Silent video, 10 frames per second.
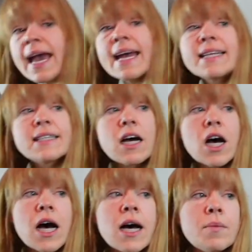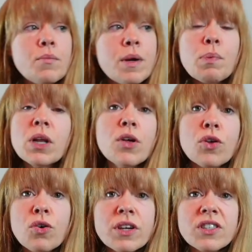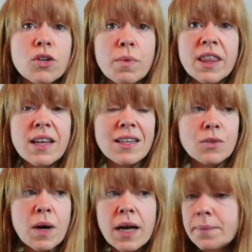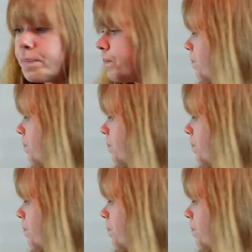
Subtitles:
And we pull out the crystal with it as well.